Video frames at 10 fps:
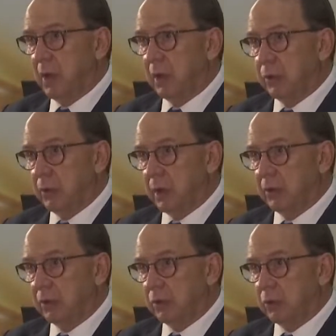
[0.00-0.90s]
in
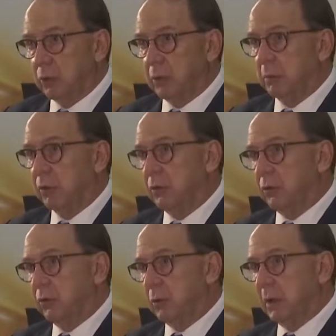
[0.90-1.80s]
relation to which Mr.
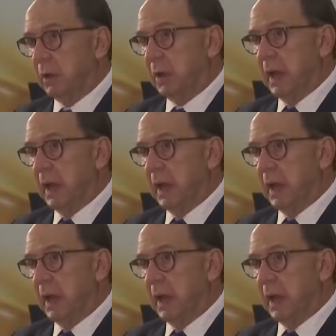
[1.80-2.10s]
Zuma